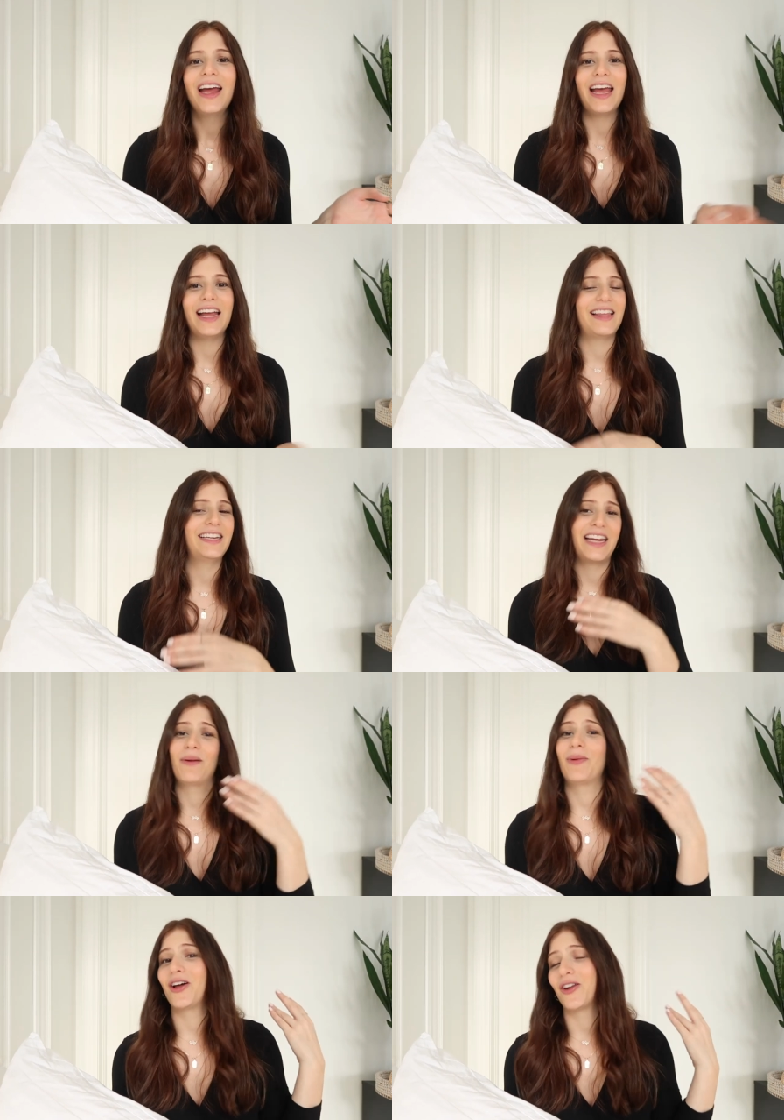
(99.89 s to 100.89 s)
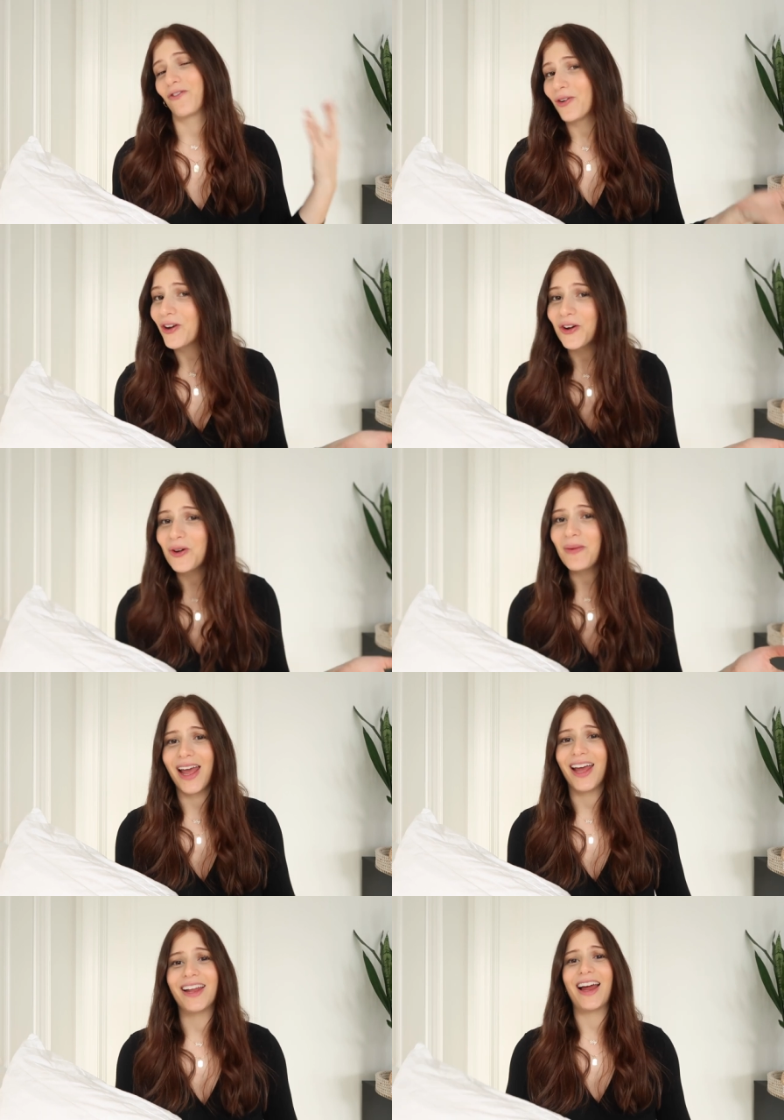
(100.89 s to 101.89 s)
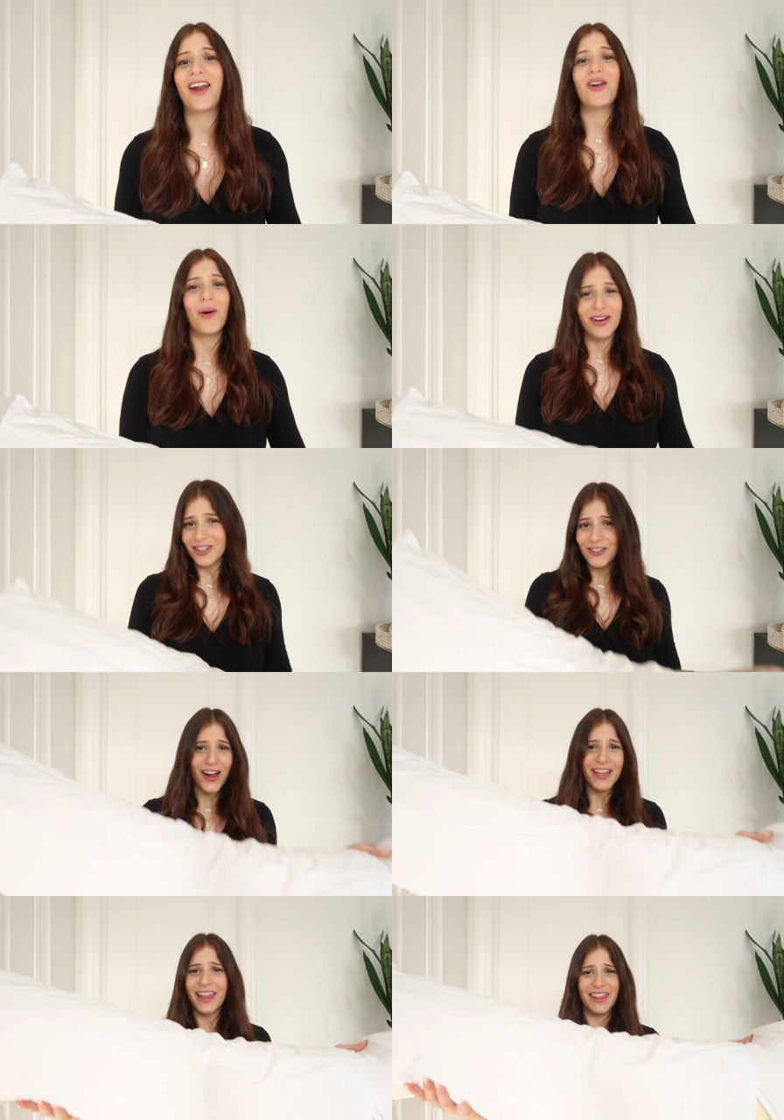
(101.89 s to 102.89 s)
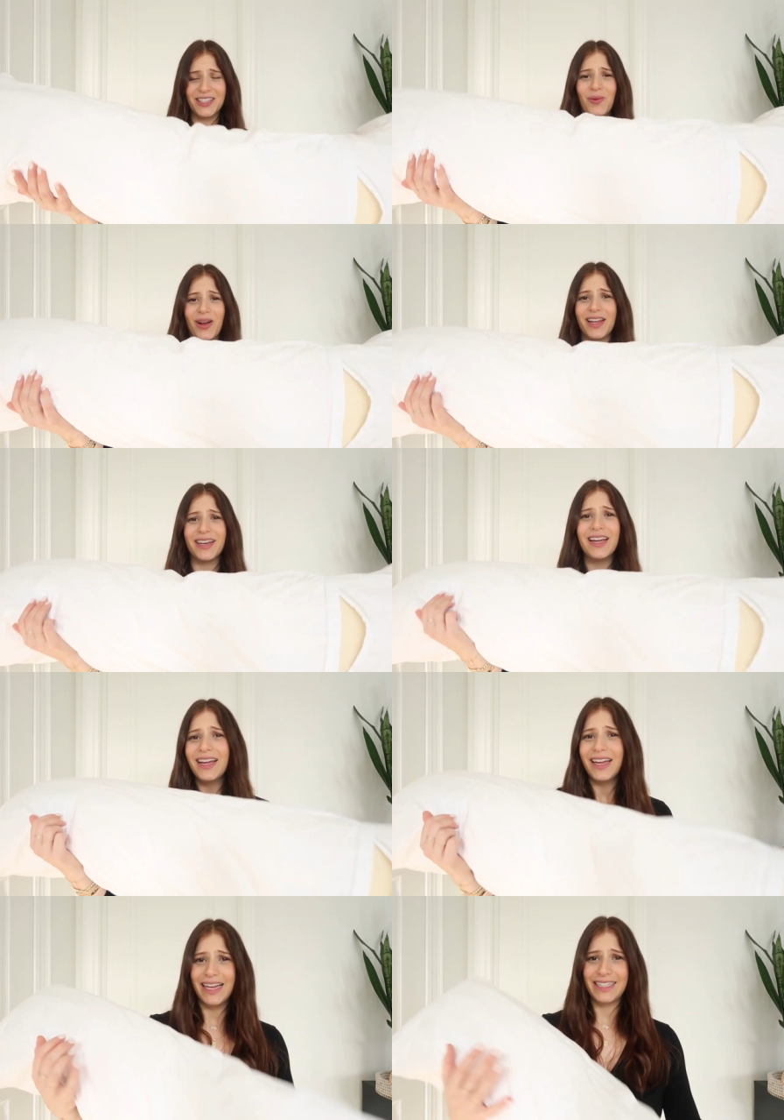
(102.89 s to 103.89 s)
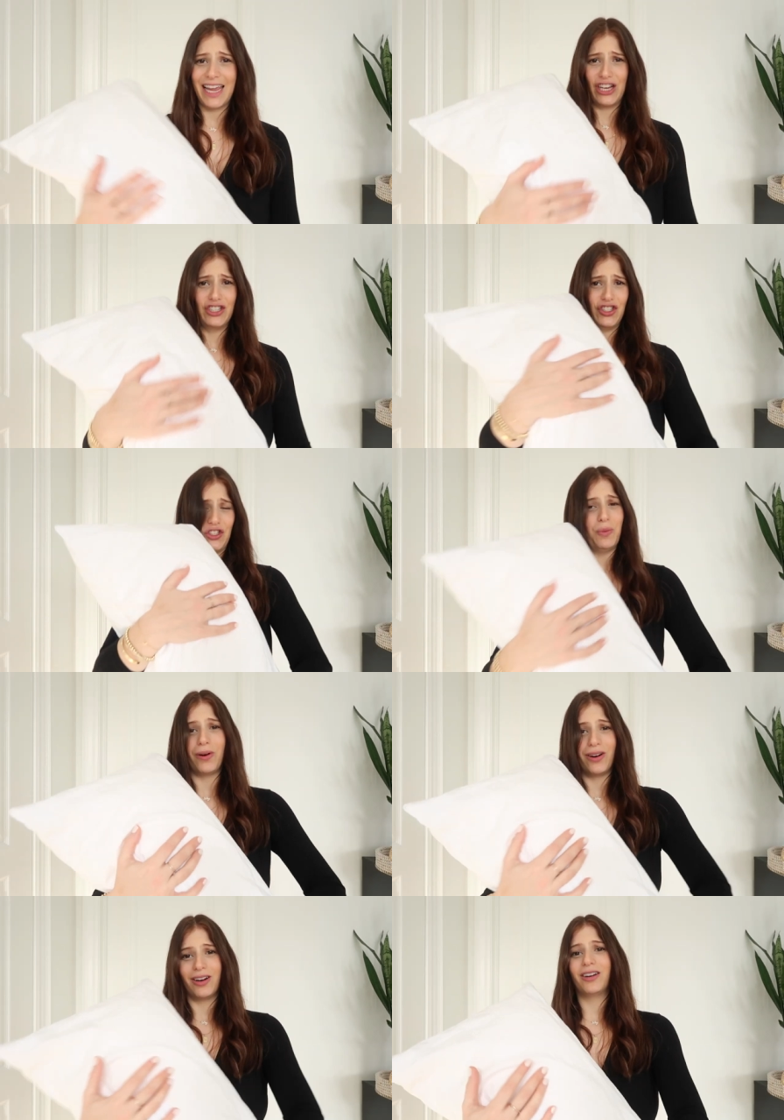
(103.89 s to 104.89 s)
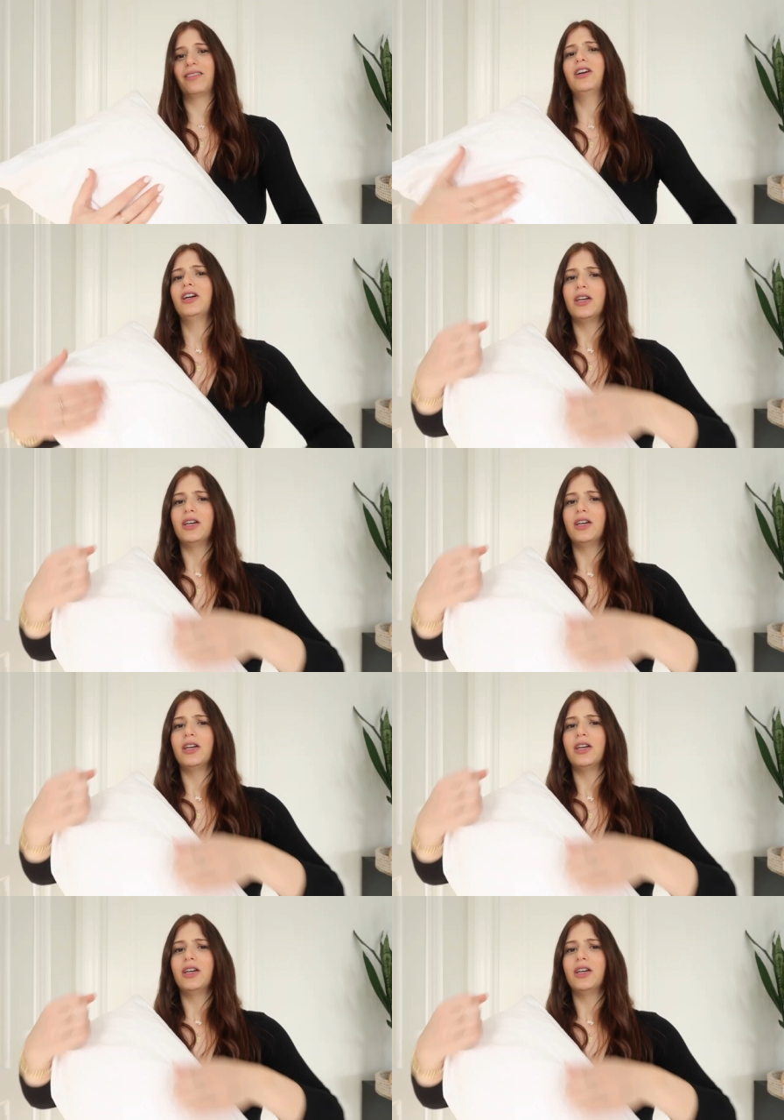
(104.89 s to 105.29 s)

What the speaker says: they take up a lot of room, and I don't know, I just find that this one is like super